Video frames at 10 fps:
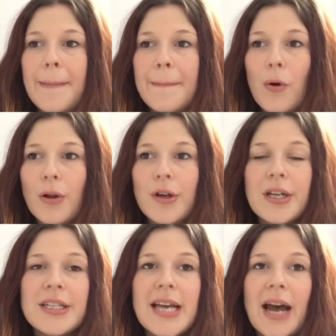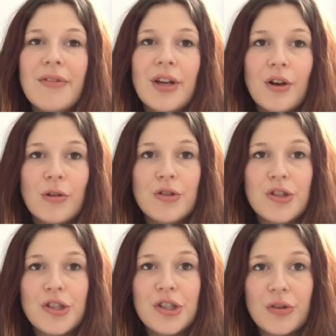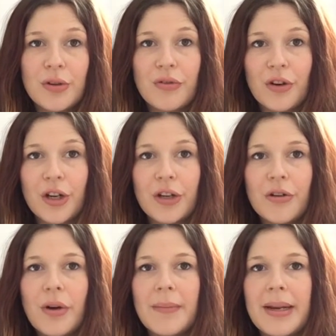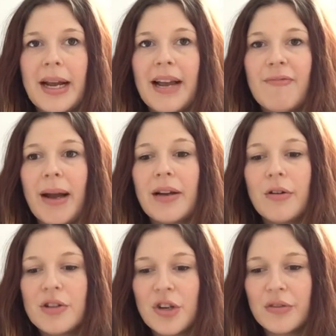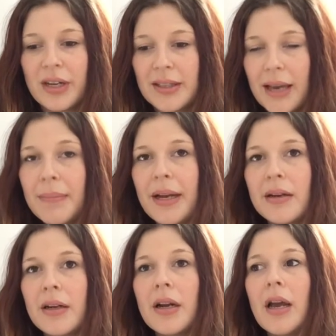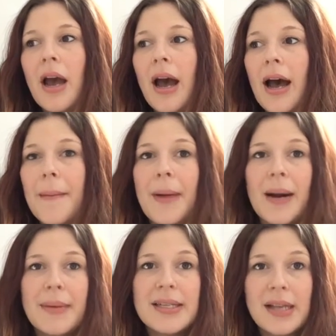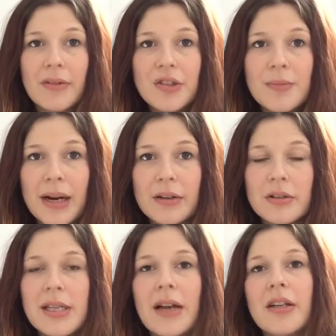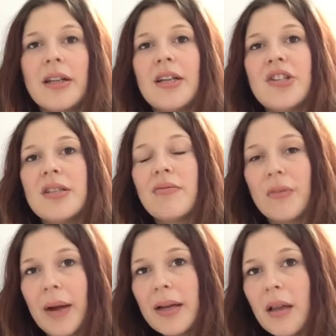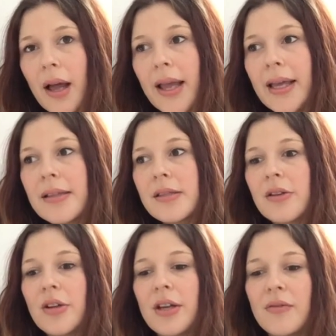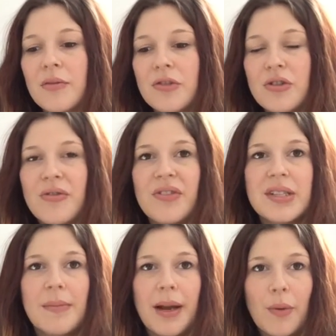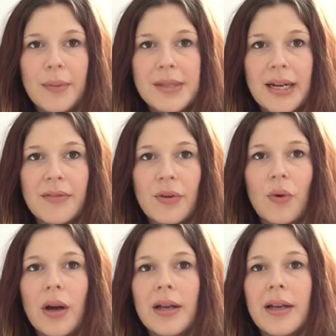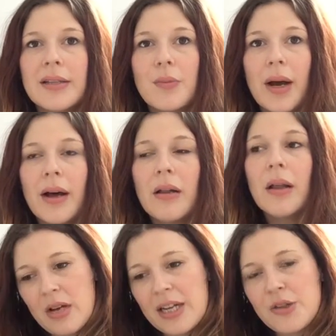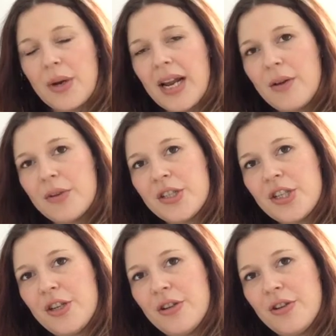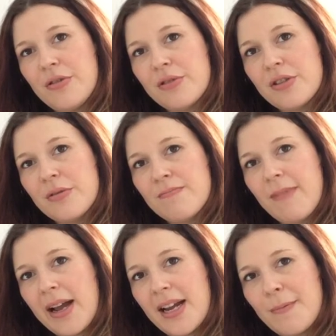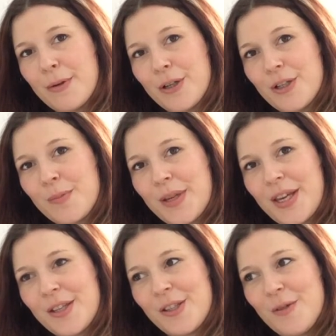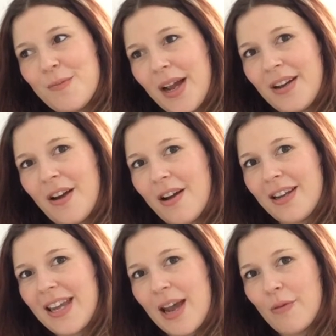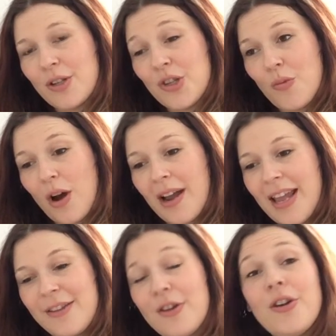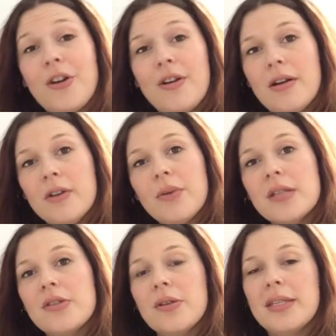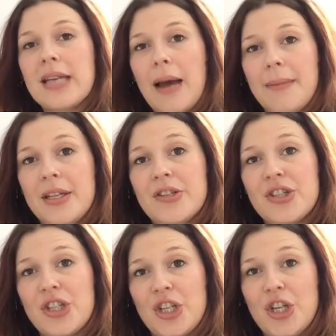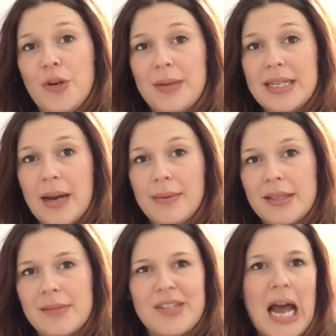or look into having a coach do it for you. I mean, I have my coach over at Ledbetter. I myself do macros calculations for my clients, so you can visit my website if you want as well. I don't want anyone to use my numbers because you might not get what you want, and you could risk doing damage to your metabolism,